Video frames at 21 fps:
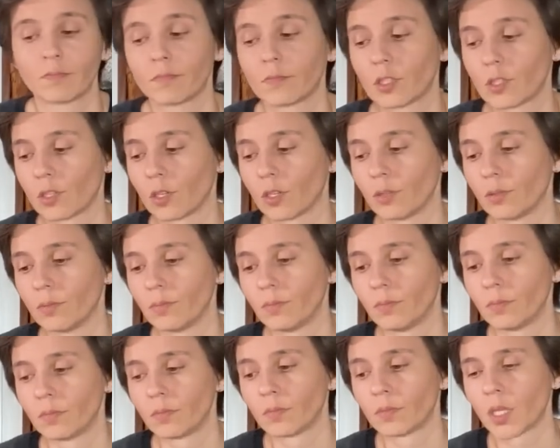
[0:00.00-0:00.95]
So...
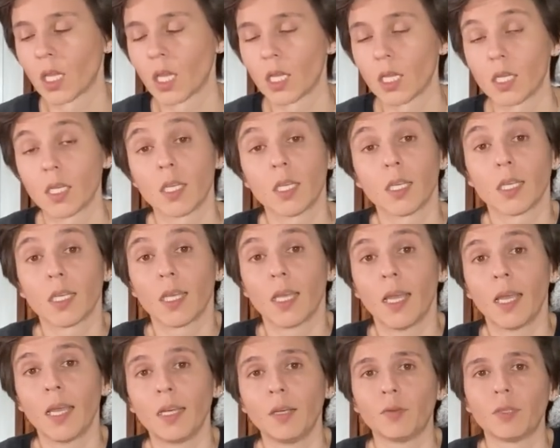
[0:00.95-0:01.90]

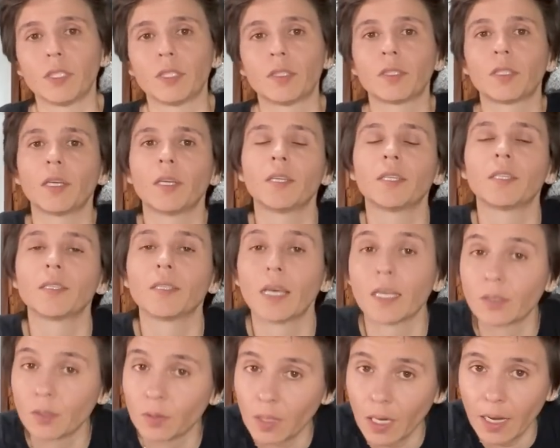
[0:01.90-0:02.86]
anyways,
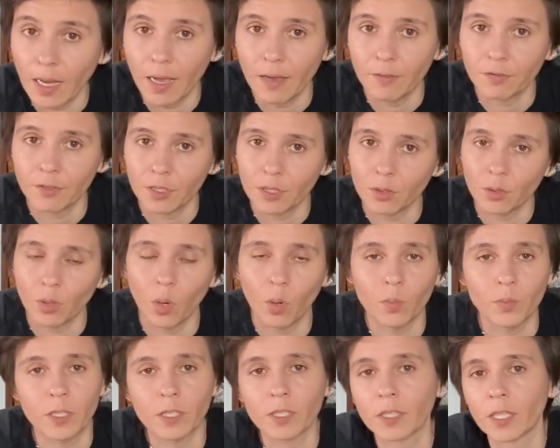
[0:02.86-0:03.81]
that's what I have for you.
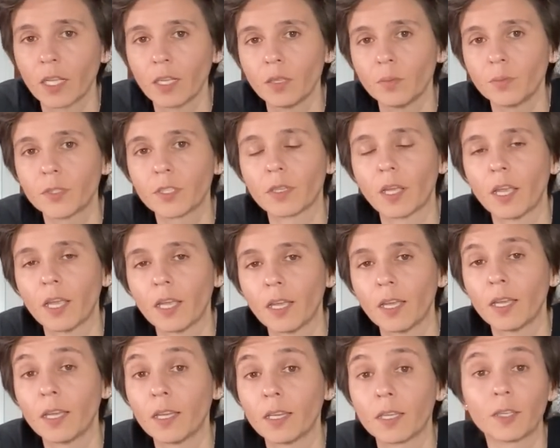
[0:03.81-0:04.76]
Hope this helped,
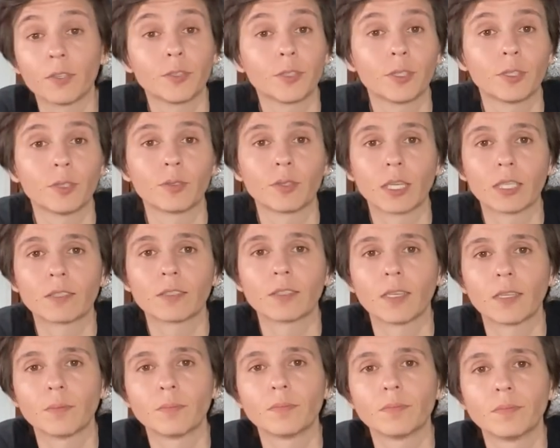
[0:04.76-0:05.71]
and I'll see you next
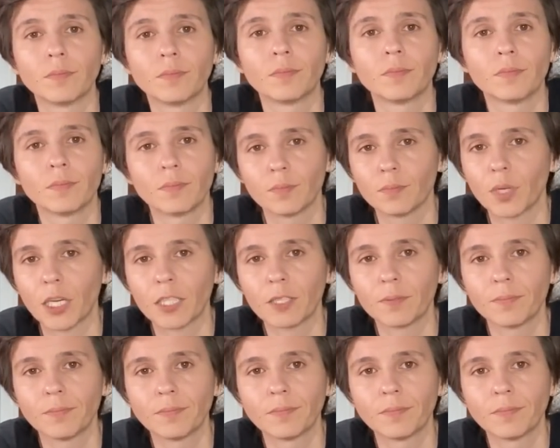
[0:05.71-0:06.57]
time. Bye.